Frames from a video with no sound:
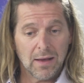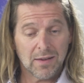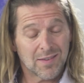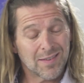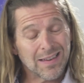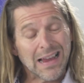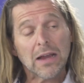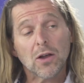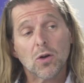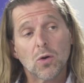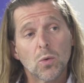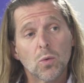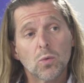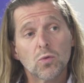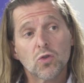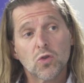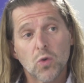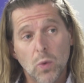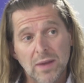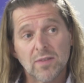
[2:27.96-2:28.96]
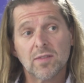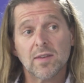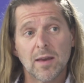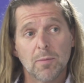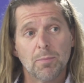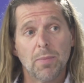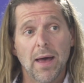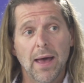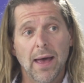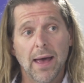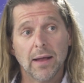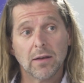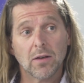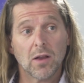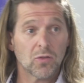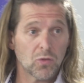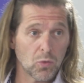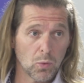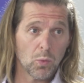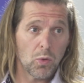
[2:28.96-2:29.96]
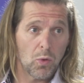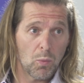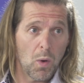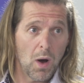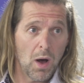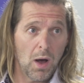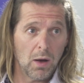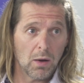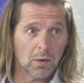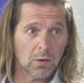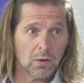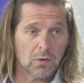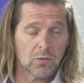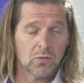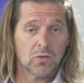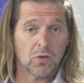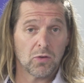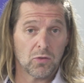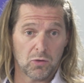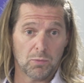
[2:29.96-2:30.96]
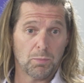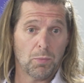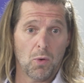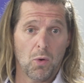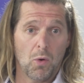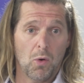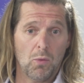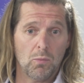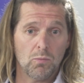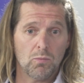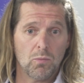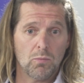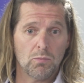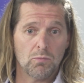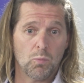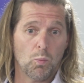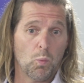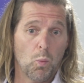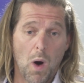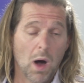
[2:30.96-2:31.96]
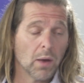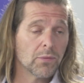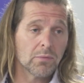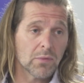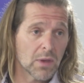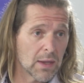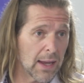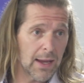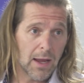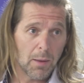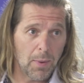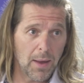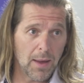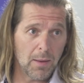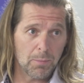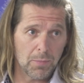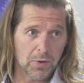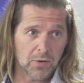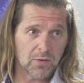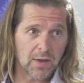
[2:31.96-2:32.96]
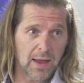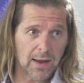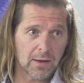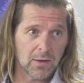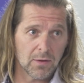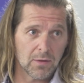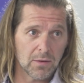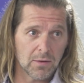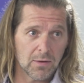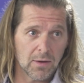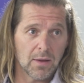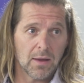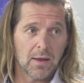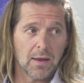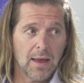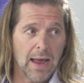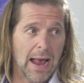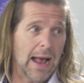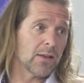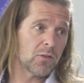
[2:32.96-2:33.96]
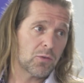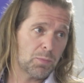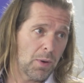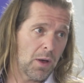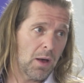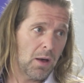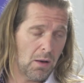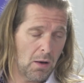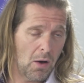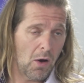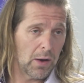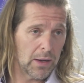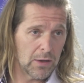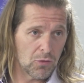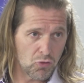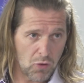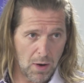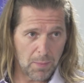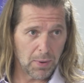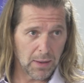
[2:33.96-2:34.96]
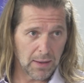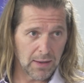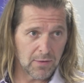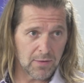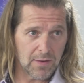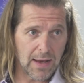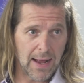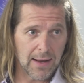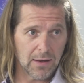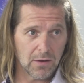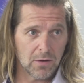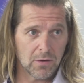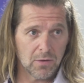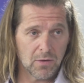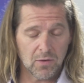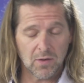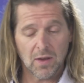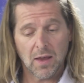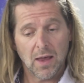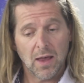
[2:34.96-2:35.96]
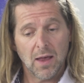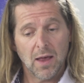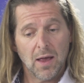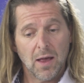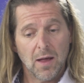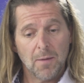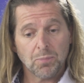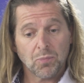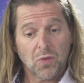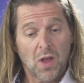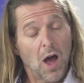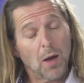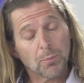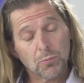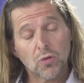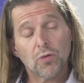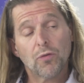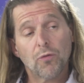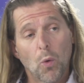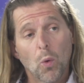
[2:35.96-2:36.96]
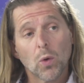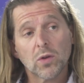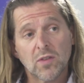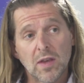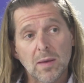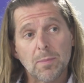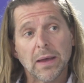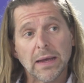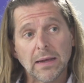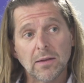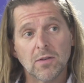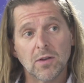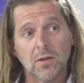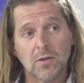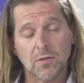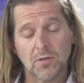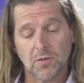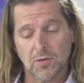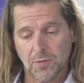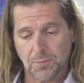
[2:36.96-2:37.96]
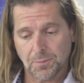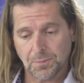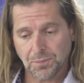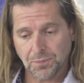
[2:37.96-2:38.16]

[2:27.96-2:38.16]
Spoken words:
a single twisted pair does all the work to support 1 gigabit per second, as per IEEE standards, up to 40 meters.